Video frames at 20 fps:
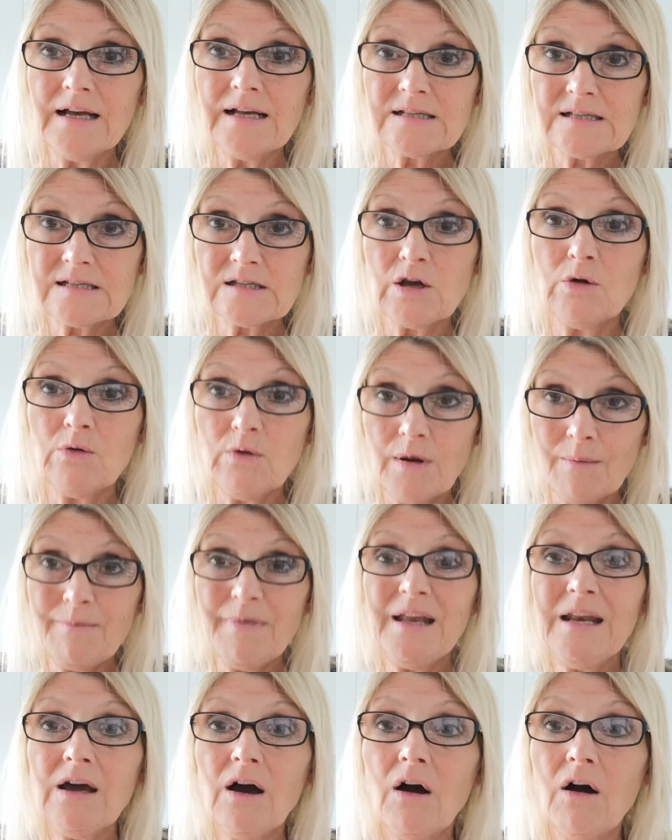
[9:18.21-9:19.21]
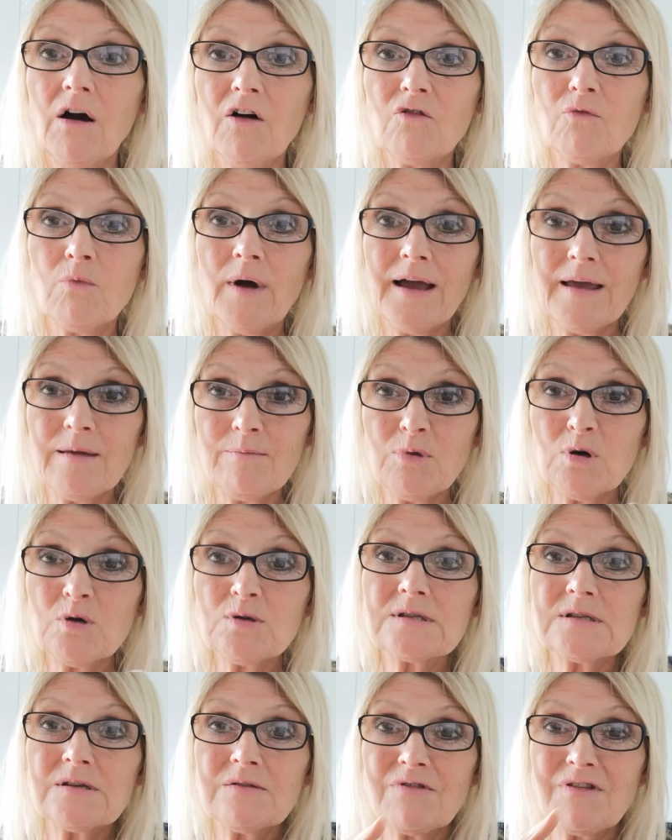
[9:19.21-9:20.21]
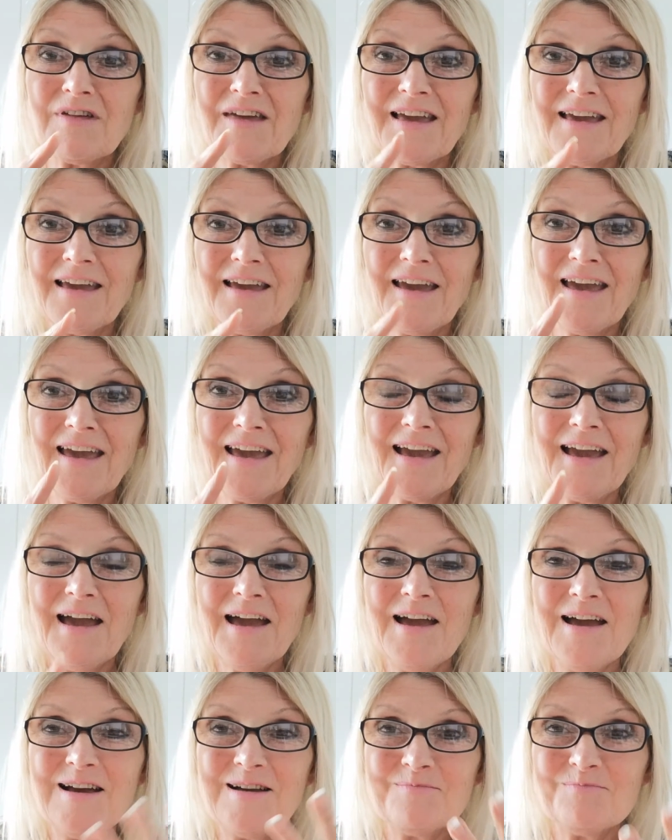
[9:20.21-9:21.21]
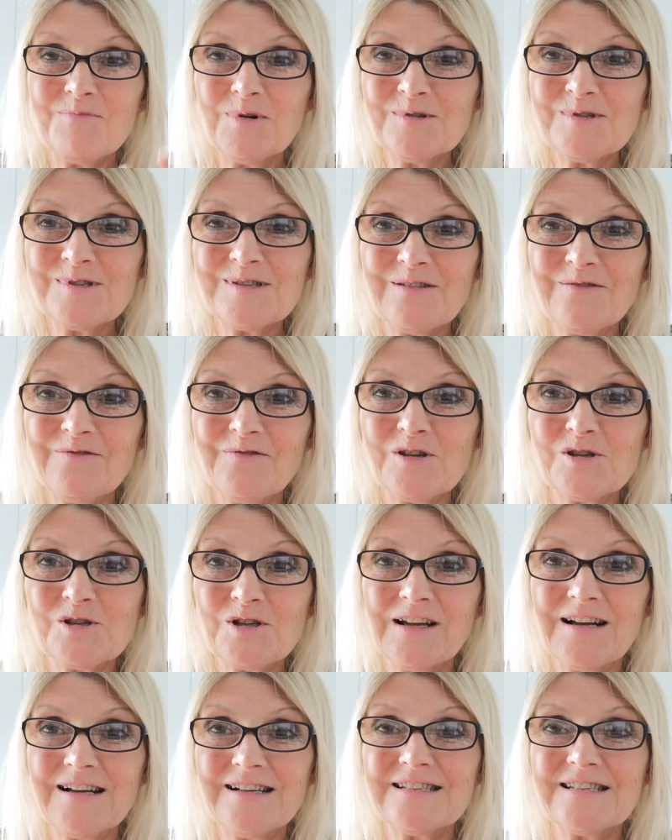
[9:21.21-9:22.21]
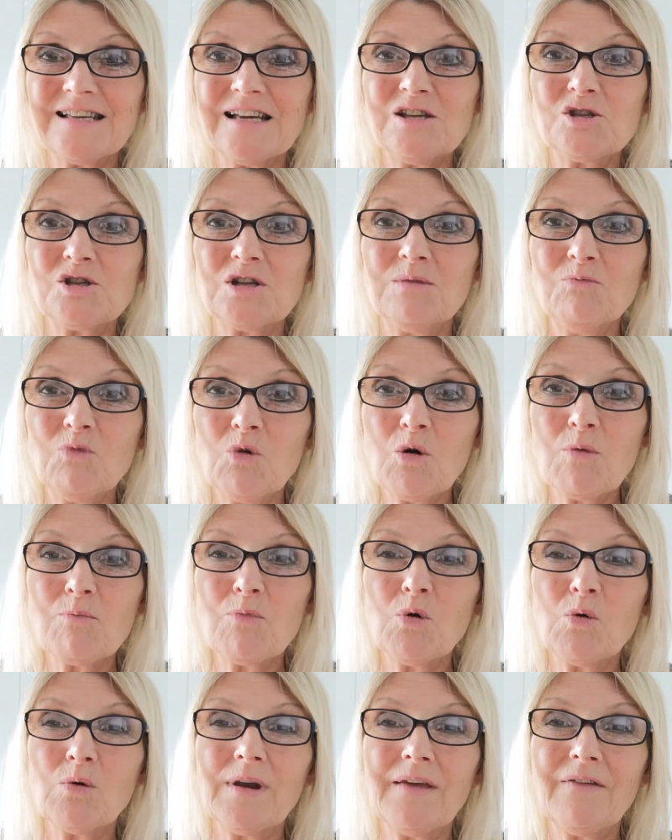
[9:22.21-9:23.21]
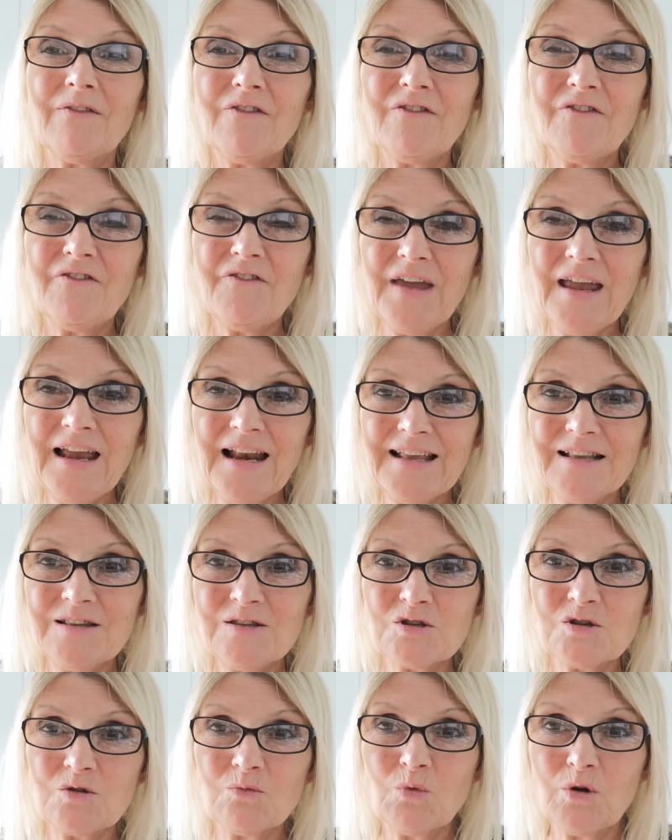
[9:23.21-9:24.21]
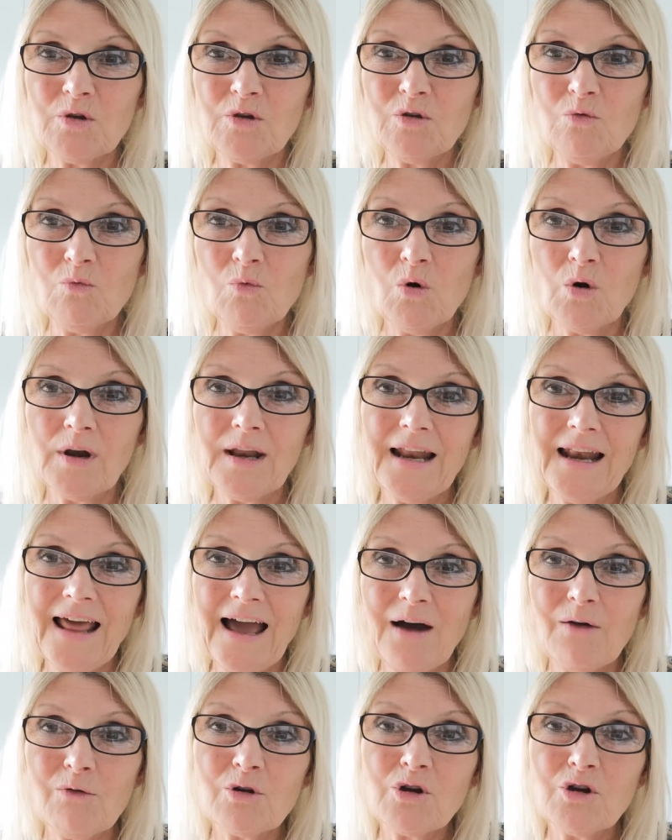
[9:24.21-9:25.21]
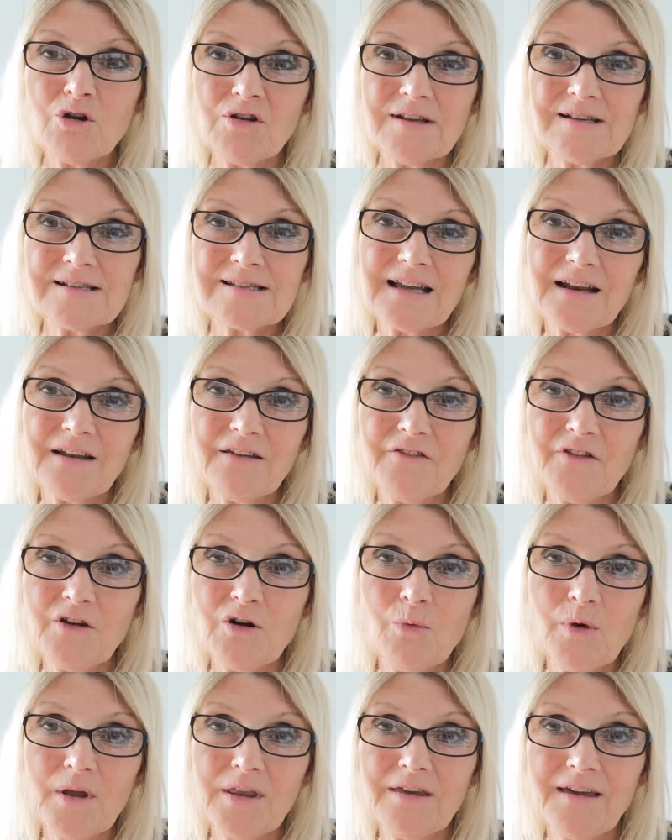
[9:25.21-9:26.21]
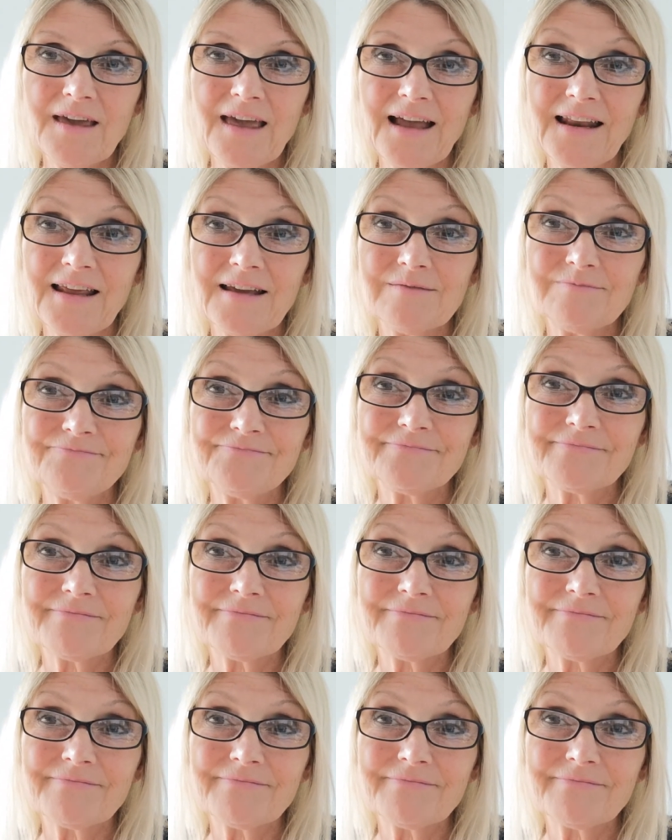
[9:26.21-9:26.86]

So meet it halfway, positive thinking, positive visualization, and more importantly, feel into what you want and how good it's going to feel when you get it.